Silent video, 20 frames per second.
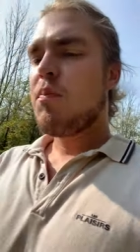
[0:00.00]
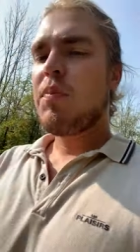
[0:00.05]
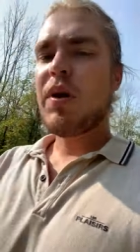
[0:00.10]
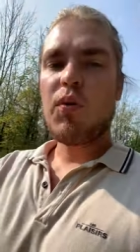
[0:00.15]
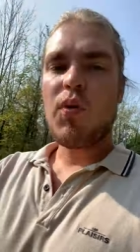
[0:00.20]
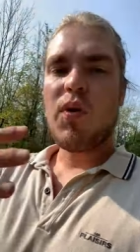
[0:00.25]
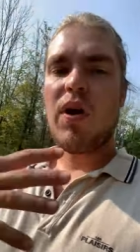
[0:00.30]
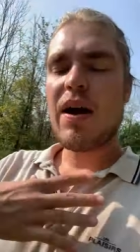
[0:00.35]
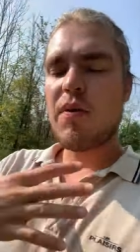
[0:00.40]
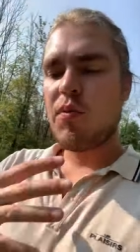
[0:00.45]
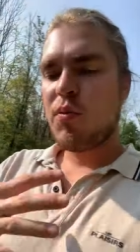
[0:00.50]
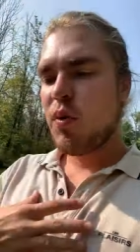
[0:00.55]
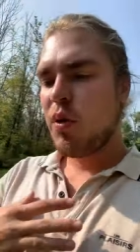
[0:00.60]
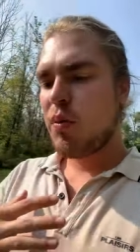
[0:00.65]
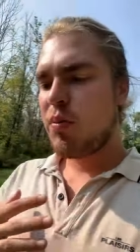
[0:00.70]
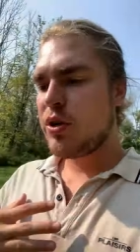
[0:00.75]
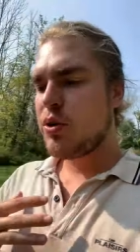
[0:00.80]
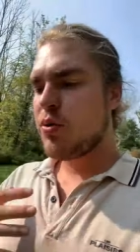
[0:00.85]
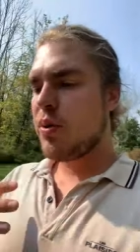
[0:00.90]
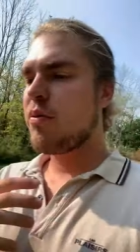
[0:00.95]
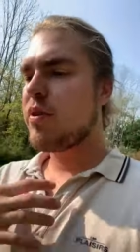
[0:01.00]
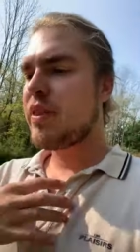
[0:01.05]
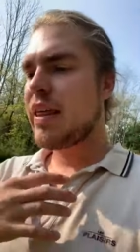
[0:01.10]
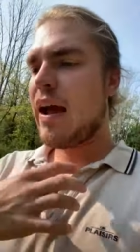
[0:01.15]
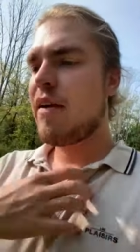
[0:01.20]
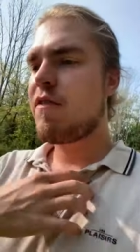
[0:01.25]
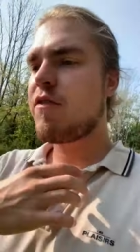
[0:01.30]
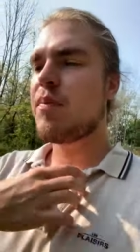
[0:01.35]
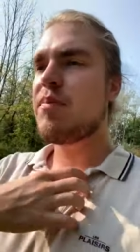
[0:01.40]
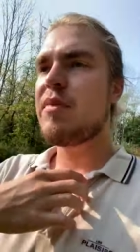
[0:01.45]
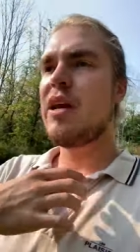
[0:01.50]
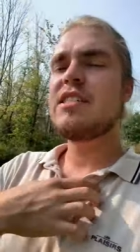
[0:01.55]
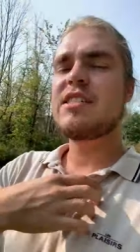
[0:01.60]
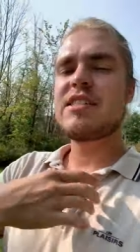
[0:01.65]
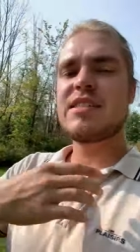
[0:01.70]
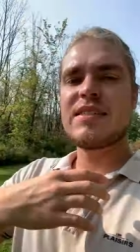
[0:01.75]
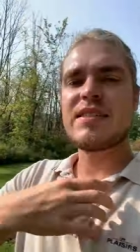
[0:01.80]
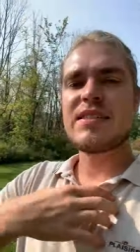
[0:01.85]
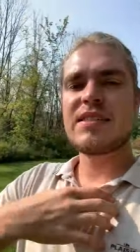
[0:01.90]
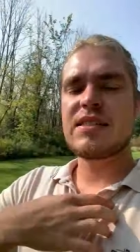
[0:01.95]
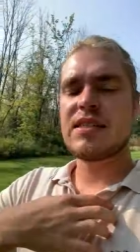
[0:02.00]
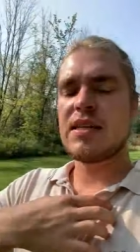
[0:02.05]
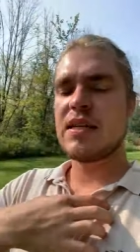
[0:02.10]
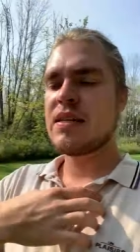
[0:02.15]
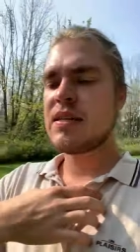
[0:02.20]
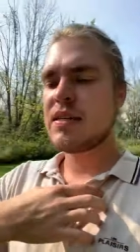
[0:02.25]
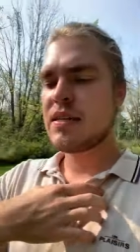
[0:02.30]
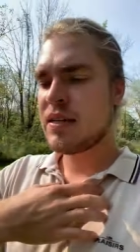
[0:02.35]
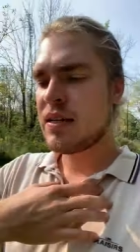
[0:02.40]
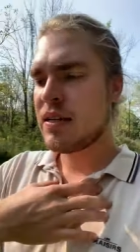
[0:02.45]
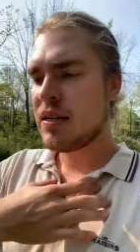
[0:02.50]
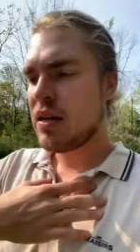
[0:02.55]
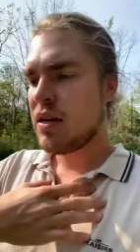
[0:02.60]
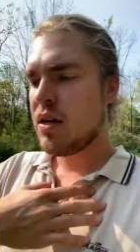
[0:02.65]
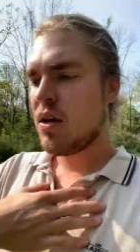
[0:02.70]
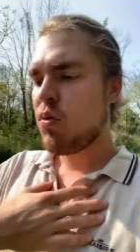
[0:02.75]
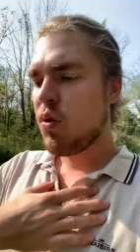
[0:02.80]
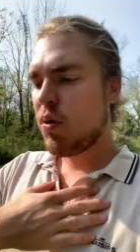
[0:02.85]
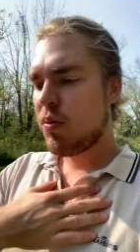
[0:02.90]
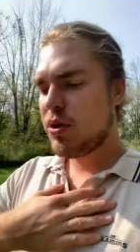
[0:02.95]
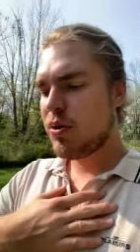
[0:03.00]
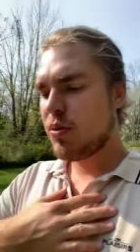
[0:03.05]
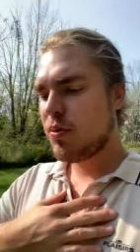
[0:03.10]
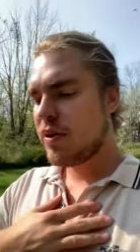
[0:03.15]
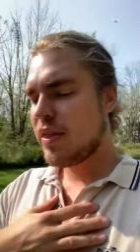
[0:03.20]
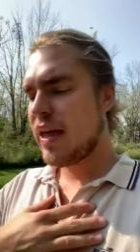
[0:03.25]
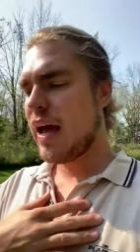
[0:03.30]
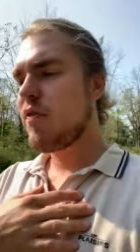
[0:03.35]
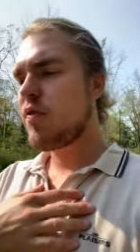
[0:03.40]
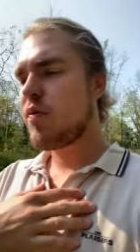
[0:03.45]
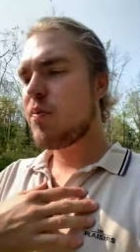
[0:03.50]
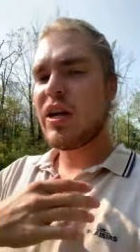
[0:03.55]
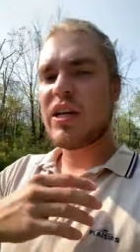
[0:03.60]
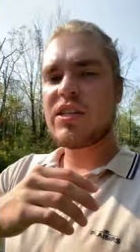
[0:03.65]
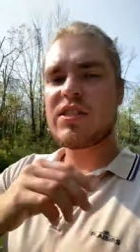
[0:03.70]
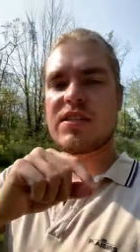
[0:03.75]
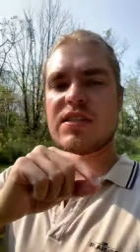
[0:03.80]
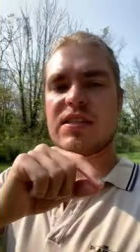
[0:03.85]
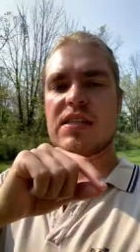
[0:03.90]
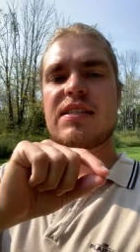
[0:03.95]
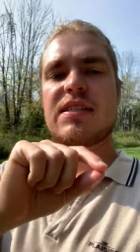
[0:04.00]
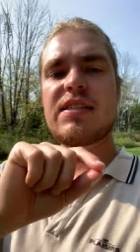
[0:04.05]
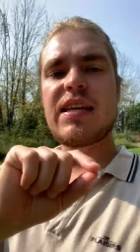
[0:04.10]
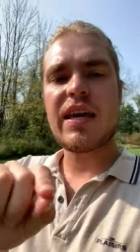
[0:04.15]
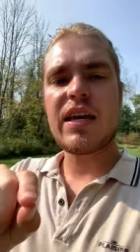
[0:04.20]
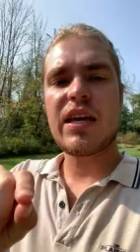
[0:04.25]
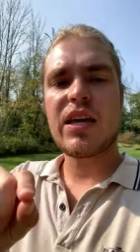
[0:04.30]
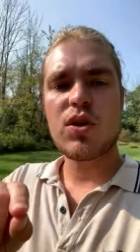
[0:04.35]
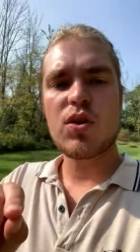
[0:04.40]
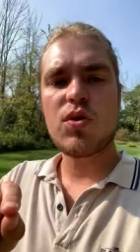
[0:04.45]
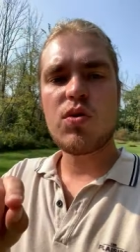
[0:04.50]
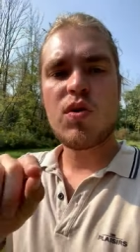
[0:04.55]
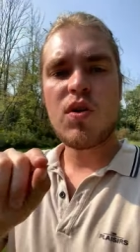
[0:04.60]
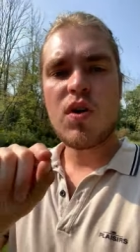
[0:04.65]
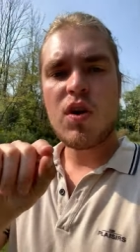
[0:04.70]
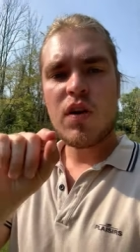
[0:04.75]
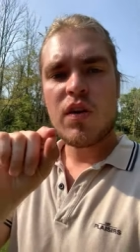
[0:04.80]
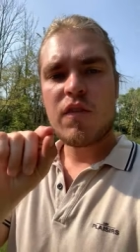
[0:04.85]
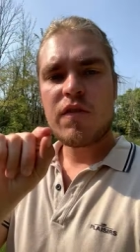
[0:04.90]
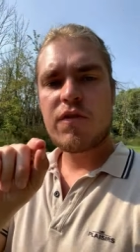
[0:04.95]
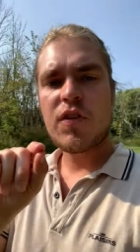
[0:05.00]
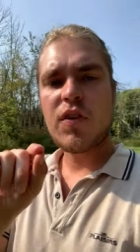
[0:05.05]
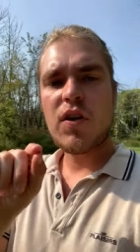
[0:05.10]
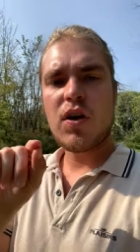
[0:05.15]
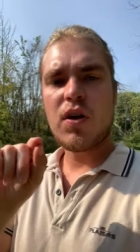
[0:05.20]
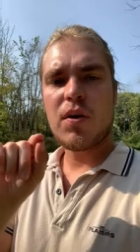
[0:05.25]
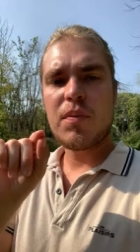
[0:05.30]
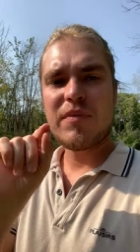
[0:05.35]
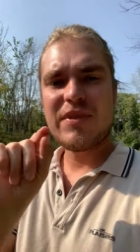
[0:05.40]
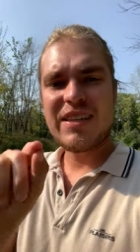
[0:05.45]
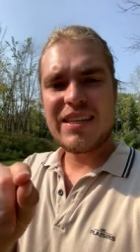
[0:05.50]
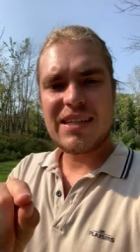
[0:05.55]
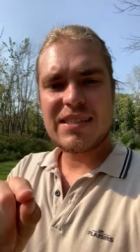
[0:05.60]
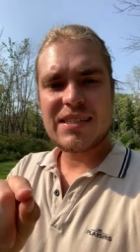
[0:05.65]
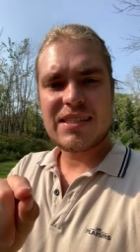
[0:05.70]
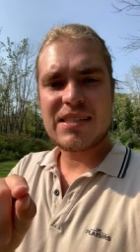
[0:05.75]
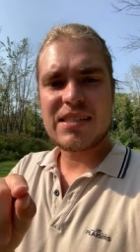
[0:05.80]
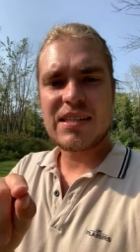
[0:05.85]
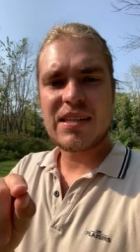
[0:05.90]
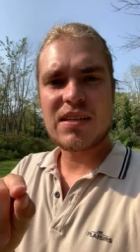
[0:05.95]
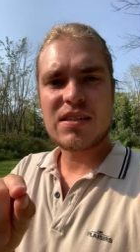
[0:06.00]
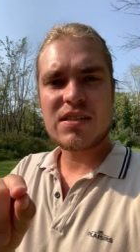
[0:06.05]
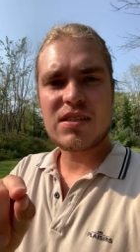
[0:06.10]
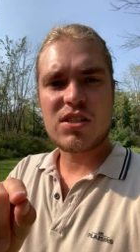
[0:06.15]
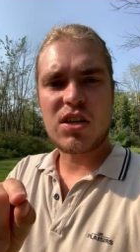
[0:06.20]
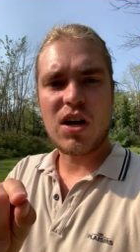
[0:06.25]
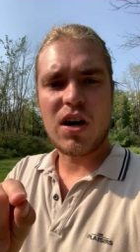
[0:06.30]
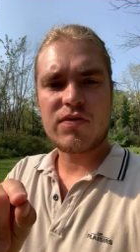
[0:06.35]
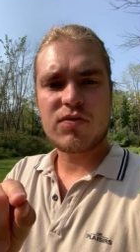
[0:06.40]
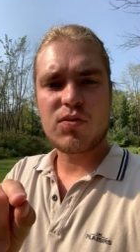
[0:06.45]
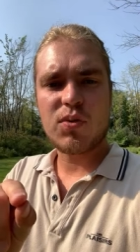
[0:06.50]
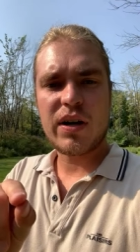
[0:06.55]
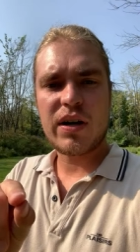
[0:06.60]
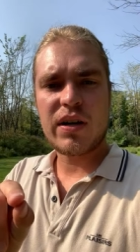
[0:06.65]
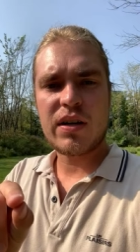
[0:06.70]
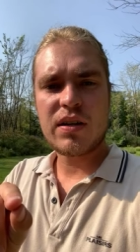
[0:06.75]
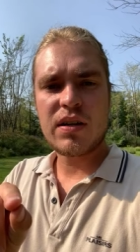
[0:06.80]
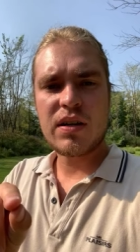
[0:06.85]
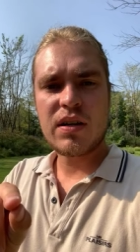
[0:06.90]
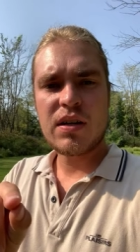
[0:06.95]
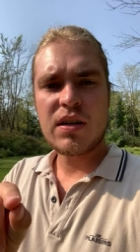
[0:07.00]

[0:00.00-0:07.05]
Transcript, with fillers: But what, what we're doing with affirmations, what we're doing with affirmations is taking you from this software